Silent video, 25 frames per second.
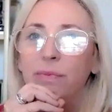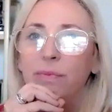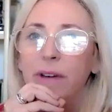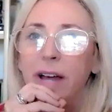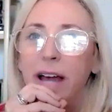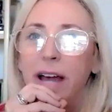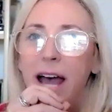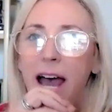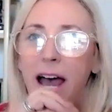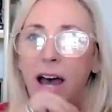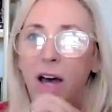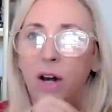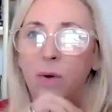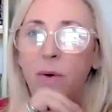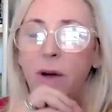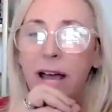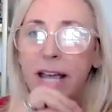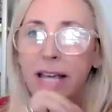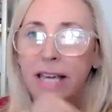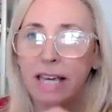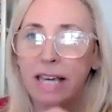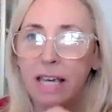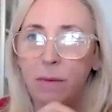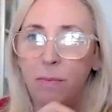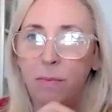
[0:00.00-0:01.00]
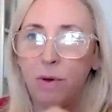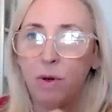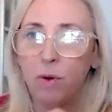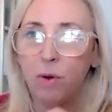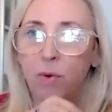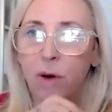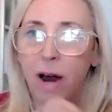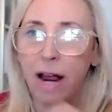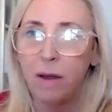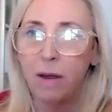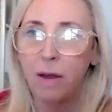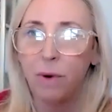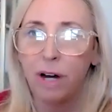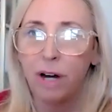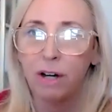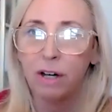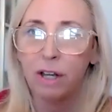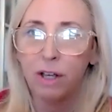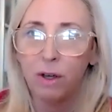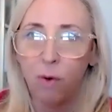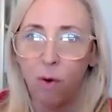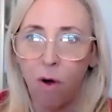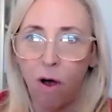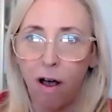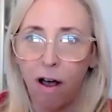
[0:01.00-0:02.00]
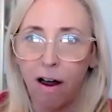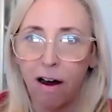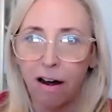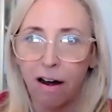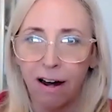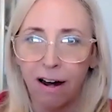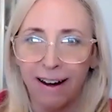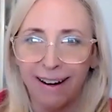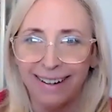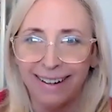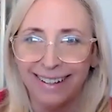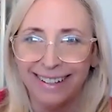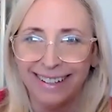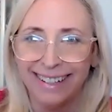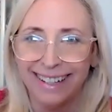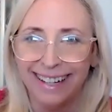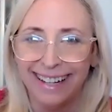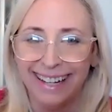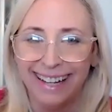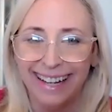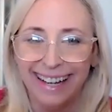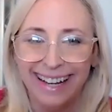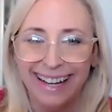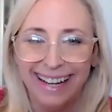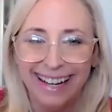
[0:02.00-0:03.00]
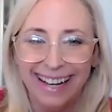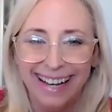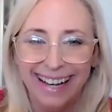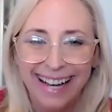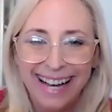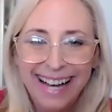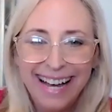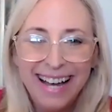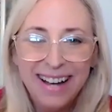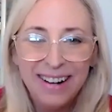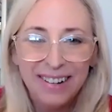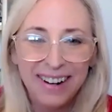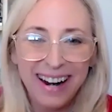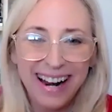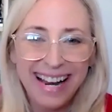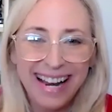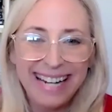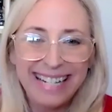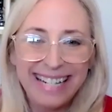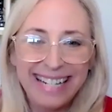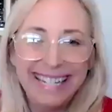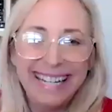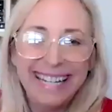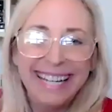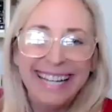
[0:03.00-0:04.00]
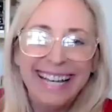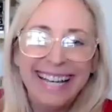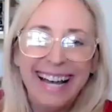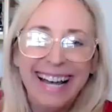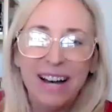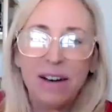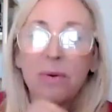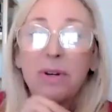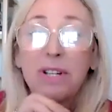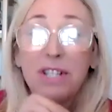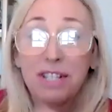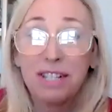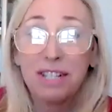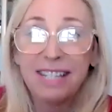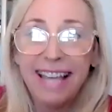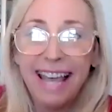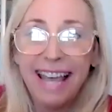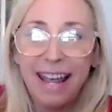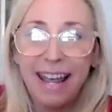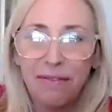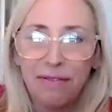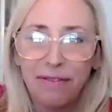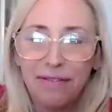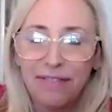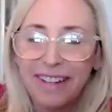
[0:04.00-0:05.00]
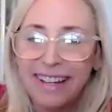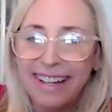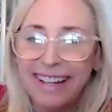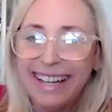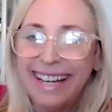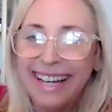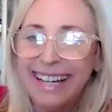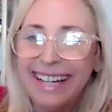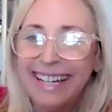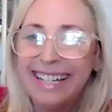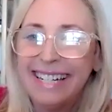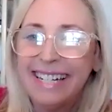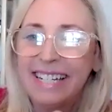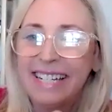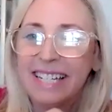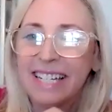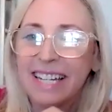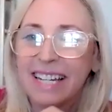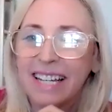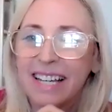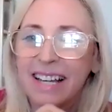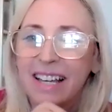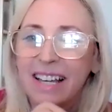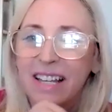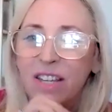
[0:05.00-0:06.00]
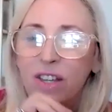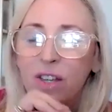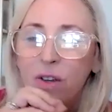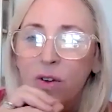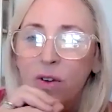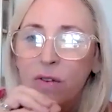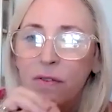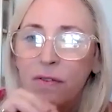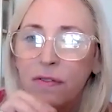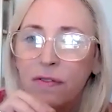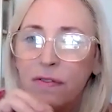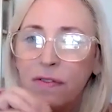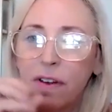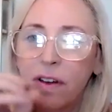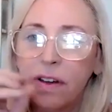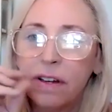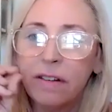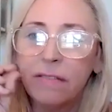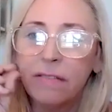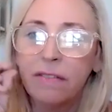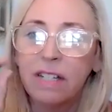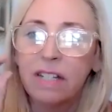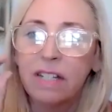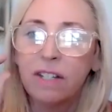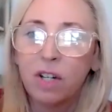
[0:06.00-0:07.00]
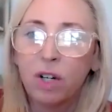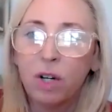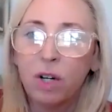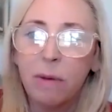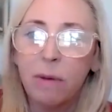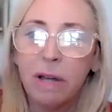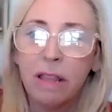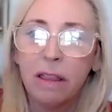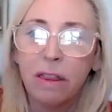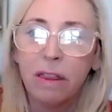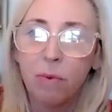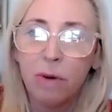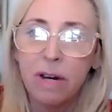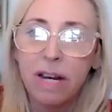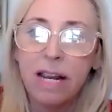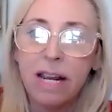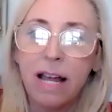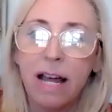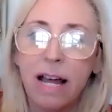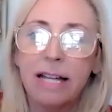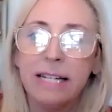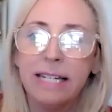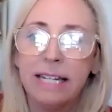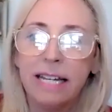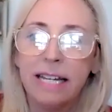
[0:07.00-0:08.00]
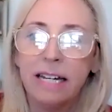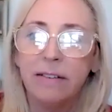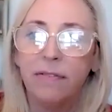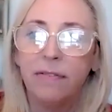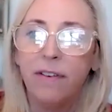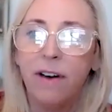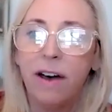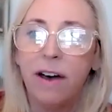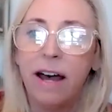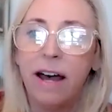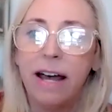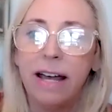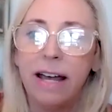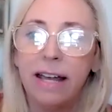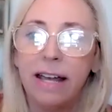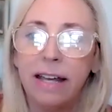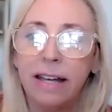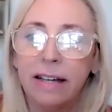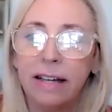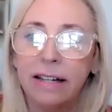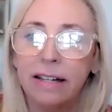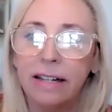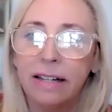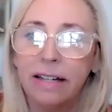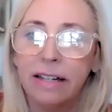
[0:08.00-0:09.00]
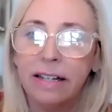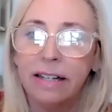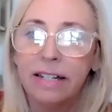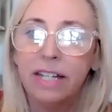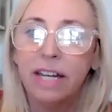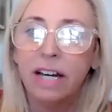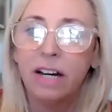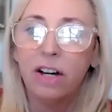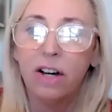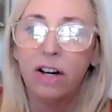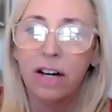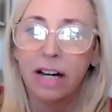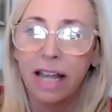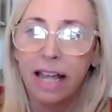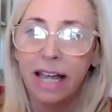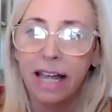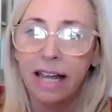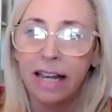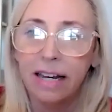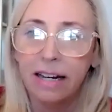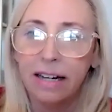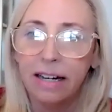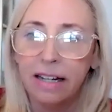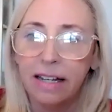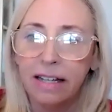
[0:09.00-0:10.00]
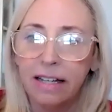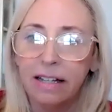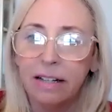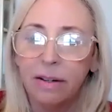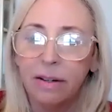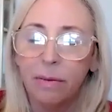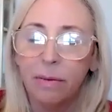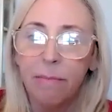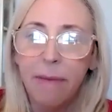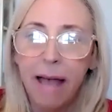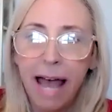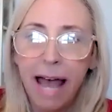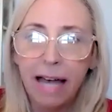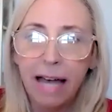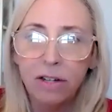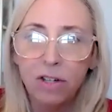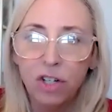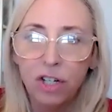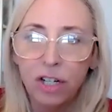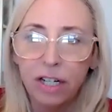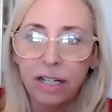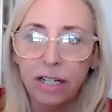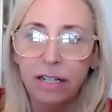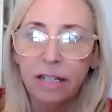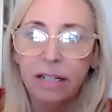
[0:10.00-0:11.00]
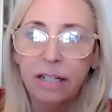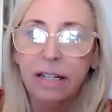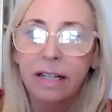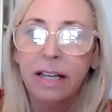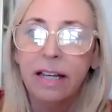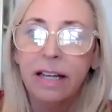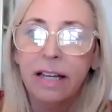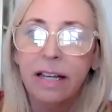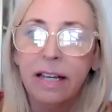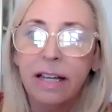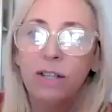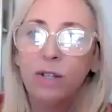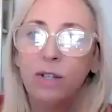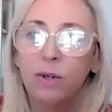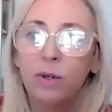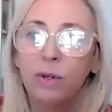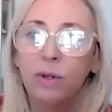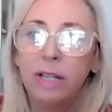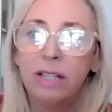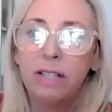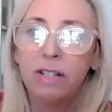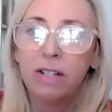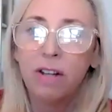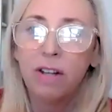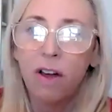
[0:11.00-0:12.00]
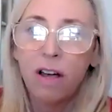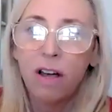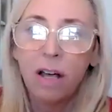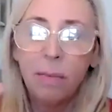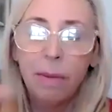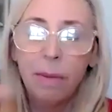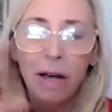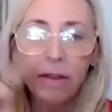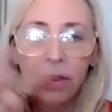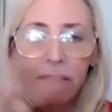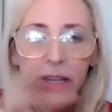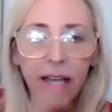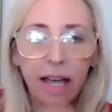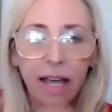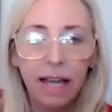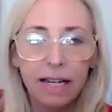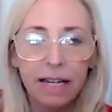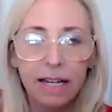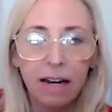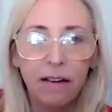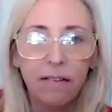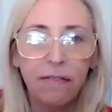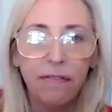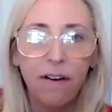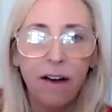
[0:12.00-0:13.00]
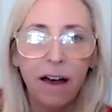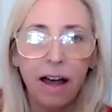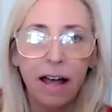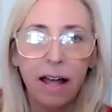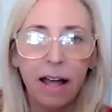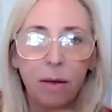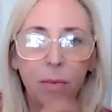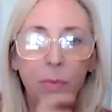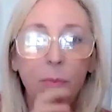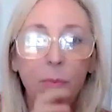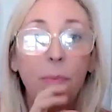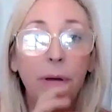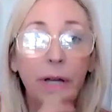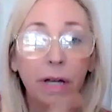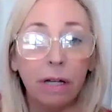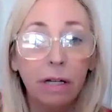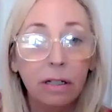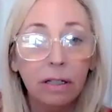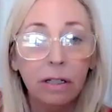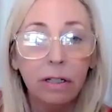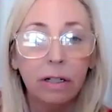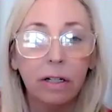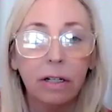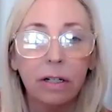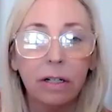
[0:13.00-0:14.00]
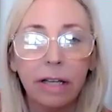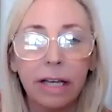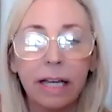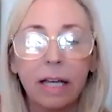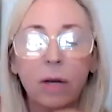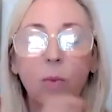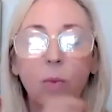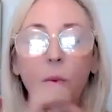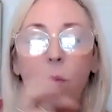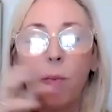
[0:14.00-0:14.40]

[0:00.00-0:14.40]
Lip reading: how do I keep you right where you are, right? Which is safe. And you've determined 3: identify, interrogate, imagine. So let's talk about the identify pillar. Like,